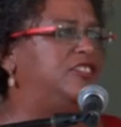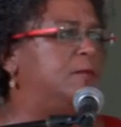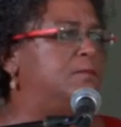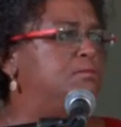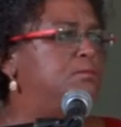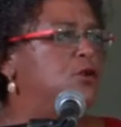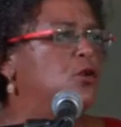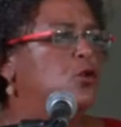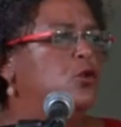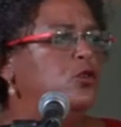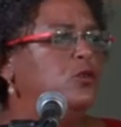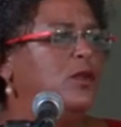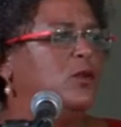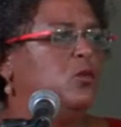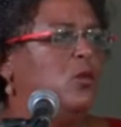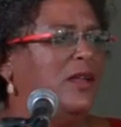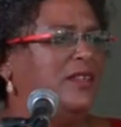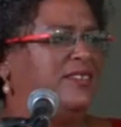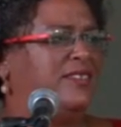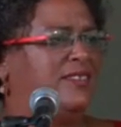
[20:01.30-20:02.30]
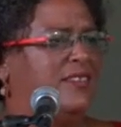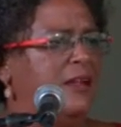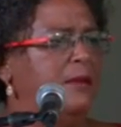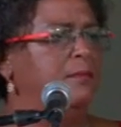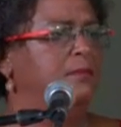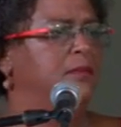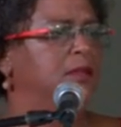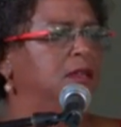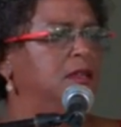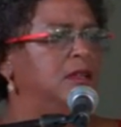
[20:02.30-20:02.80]
imbued with
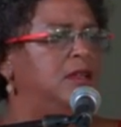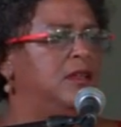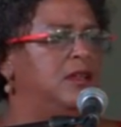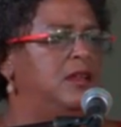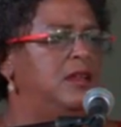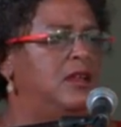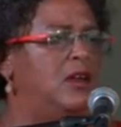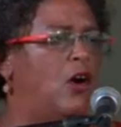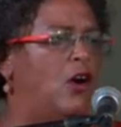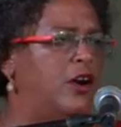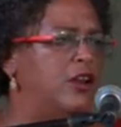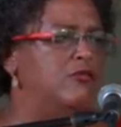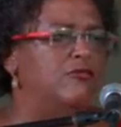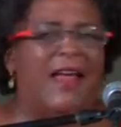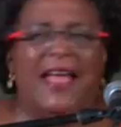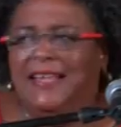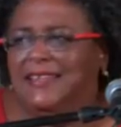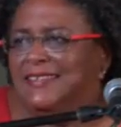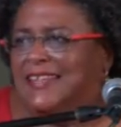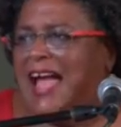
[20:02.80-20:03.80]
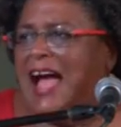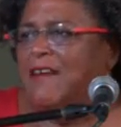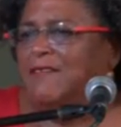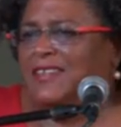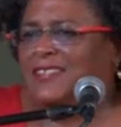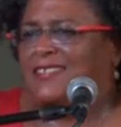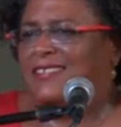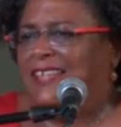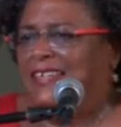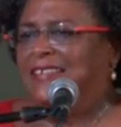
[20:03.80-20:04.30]
wisdom or the right to have a
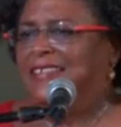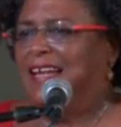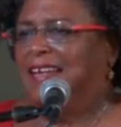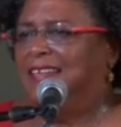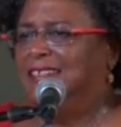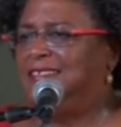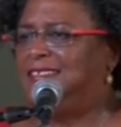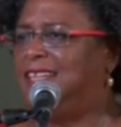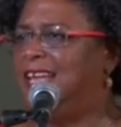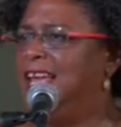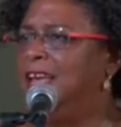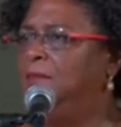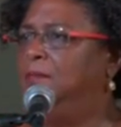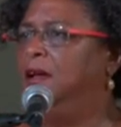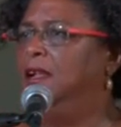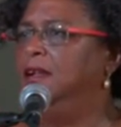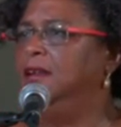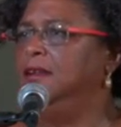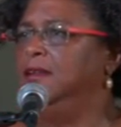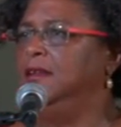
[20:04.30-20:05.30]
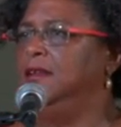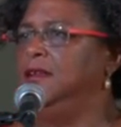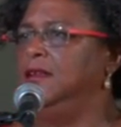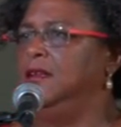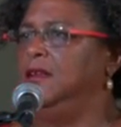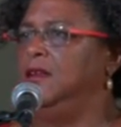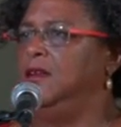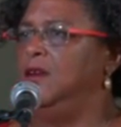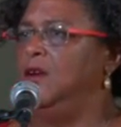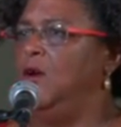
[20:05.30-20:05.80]
seat at the table.
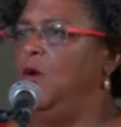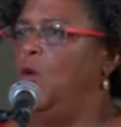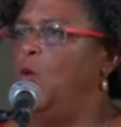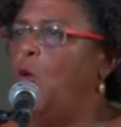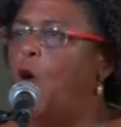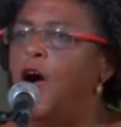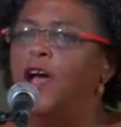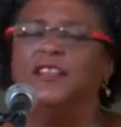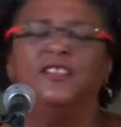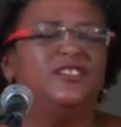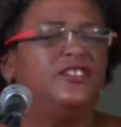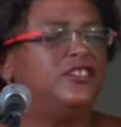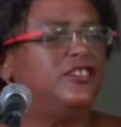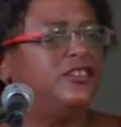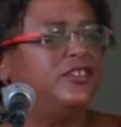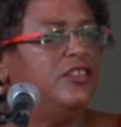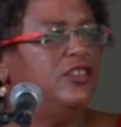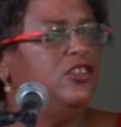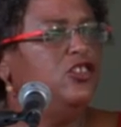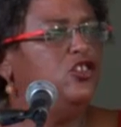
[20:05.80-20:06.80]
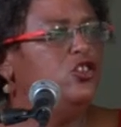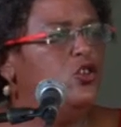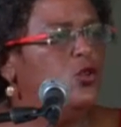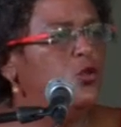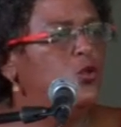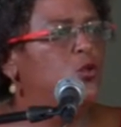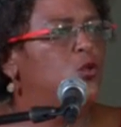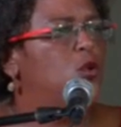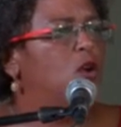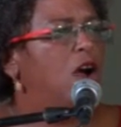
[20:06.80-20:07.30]
Once
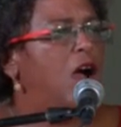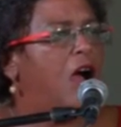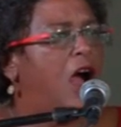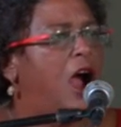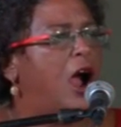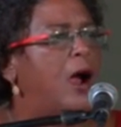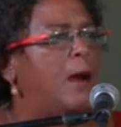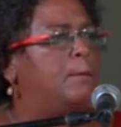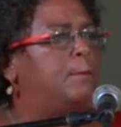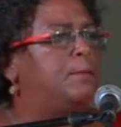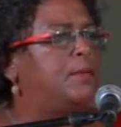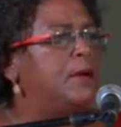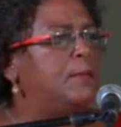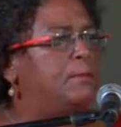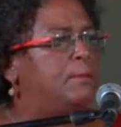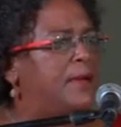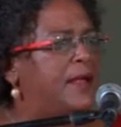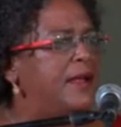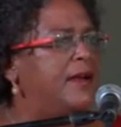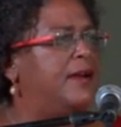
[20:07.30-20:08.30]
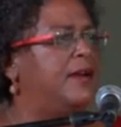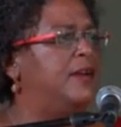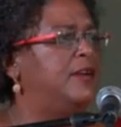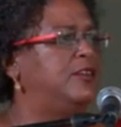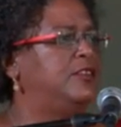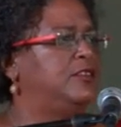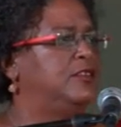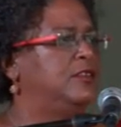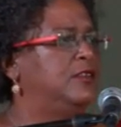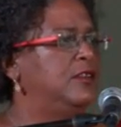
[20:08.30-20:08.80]
you are
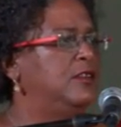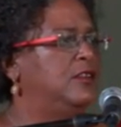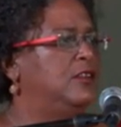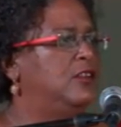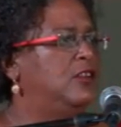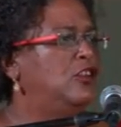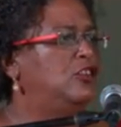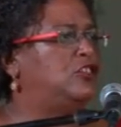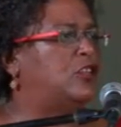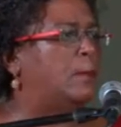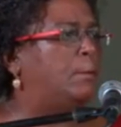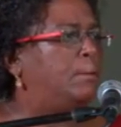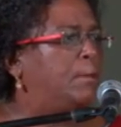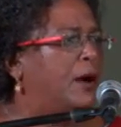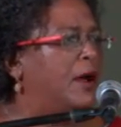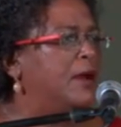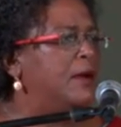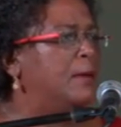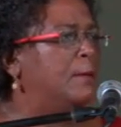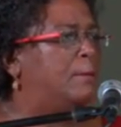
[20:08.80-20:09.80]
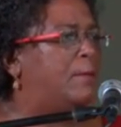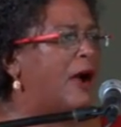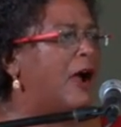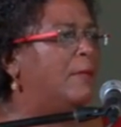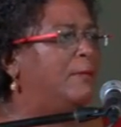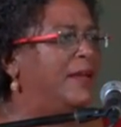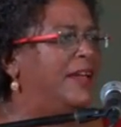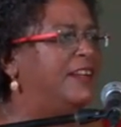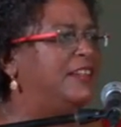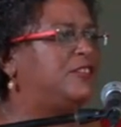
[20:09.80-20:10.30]
prepared to put
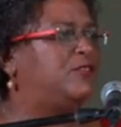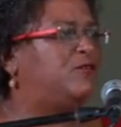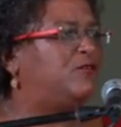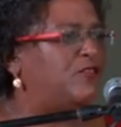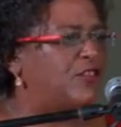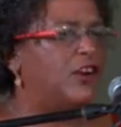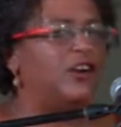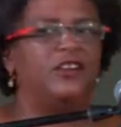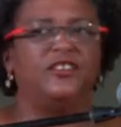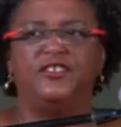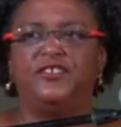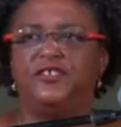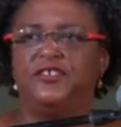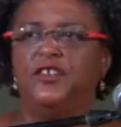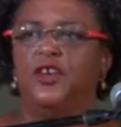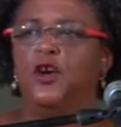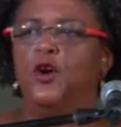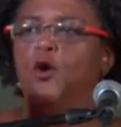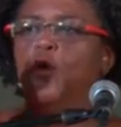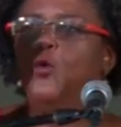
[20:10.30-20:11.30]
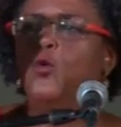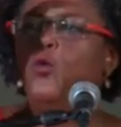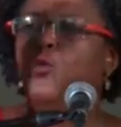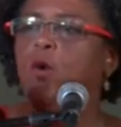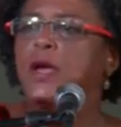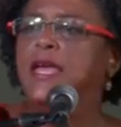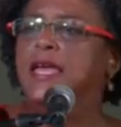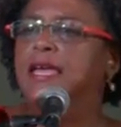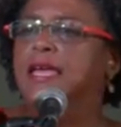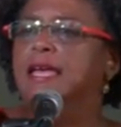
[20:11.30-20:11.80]
Barbados first,
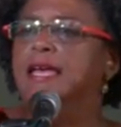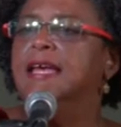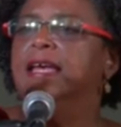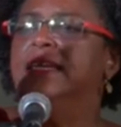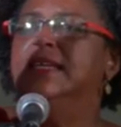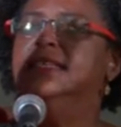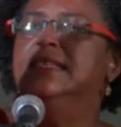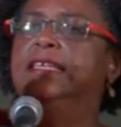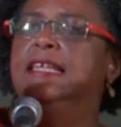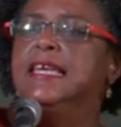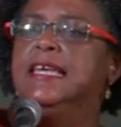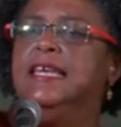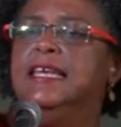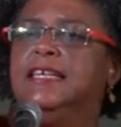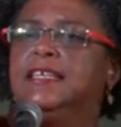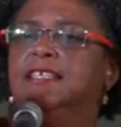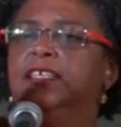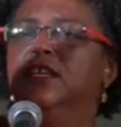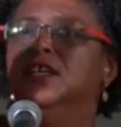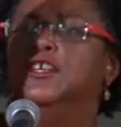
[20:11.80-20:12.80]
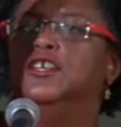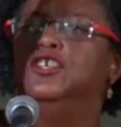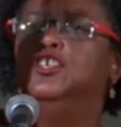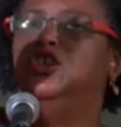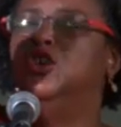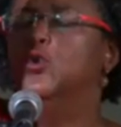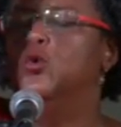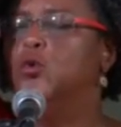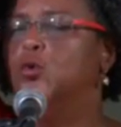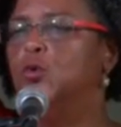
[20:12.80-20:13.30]
we need
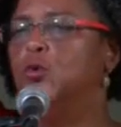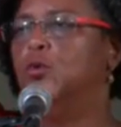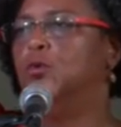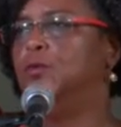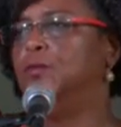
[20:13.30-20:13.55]
you.